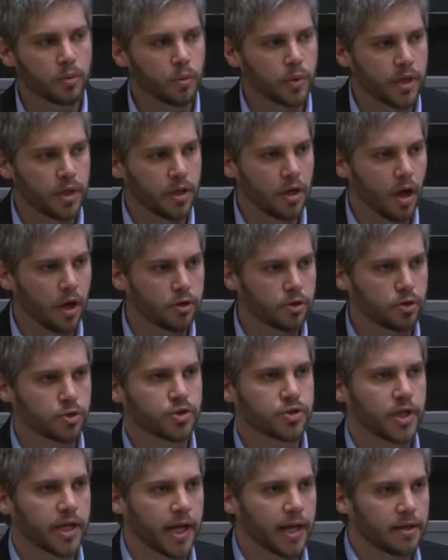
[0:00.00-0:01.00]
we
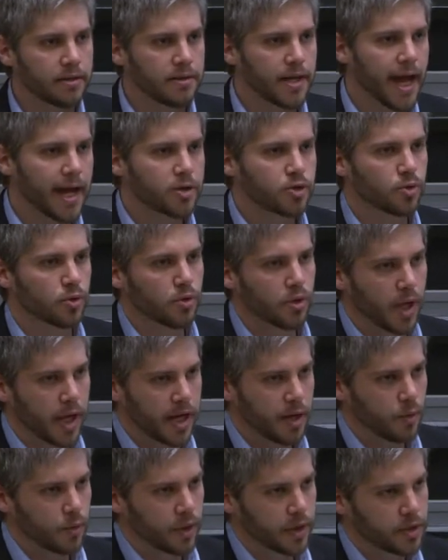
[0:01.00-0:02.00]
understand natural
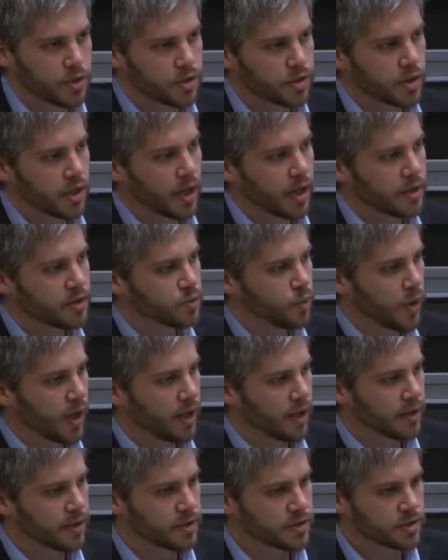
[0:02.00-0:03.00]
language as
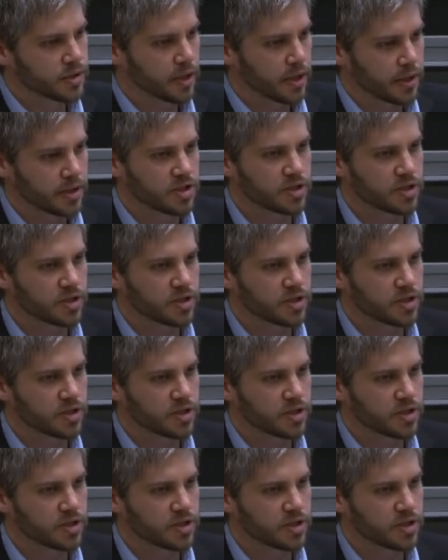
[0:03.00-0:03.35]
well as uh,